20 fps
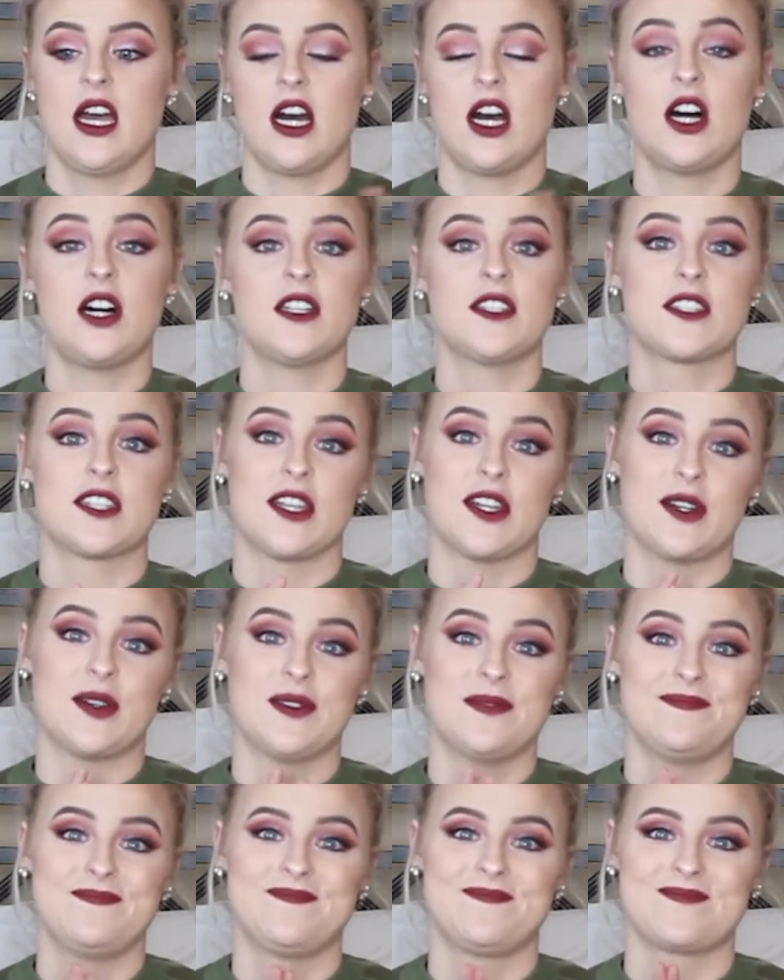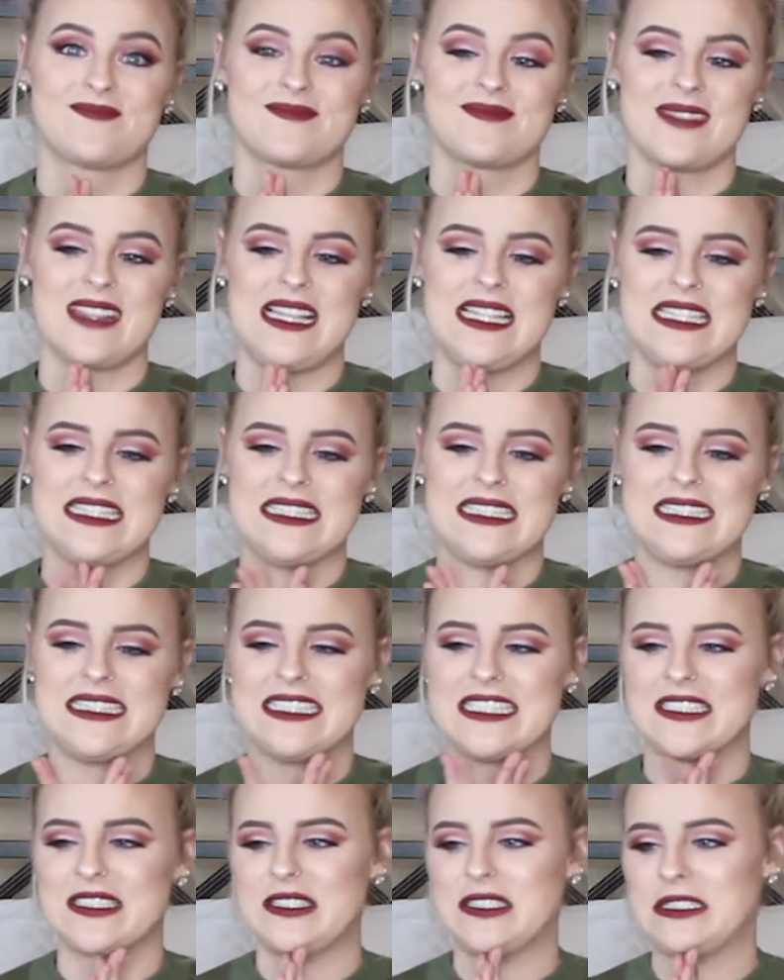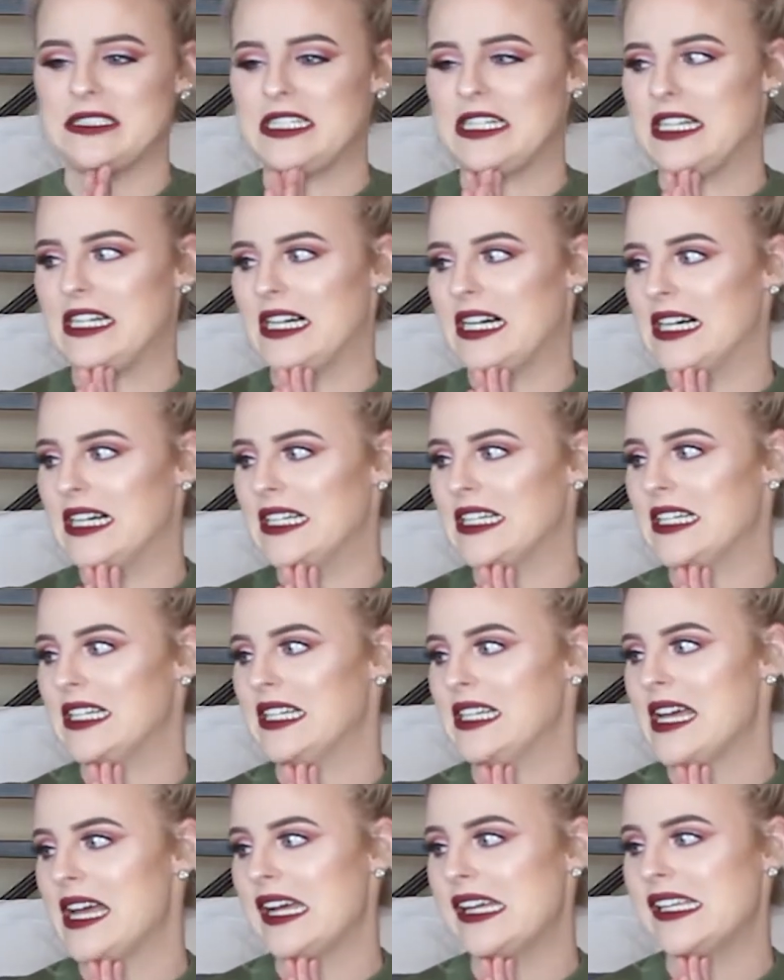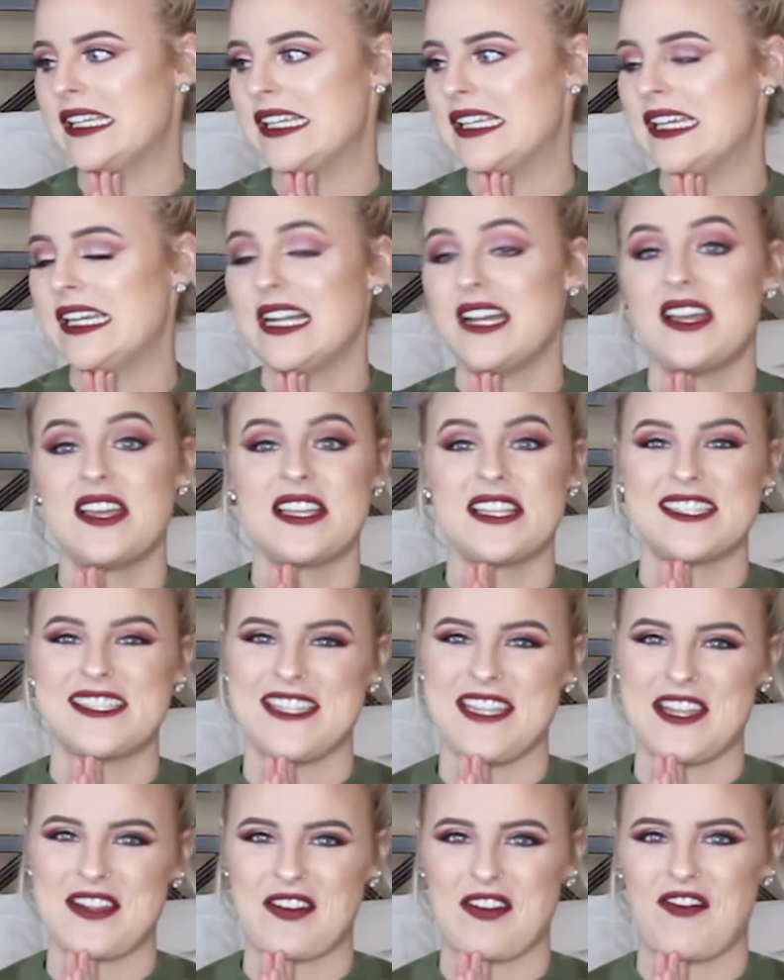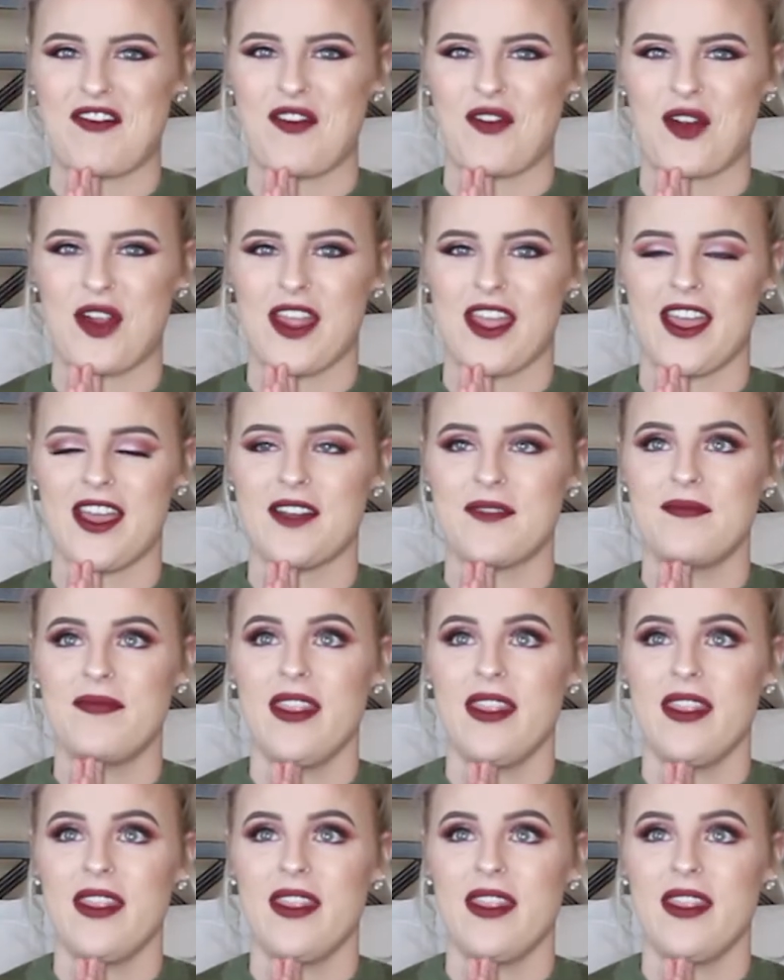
Also, little secret for you.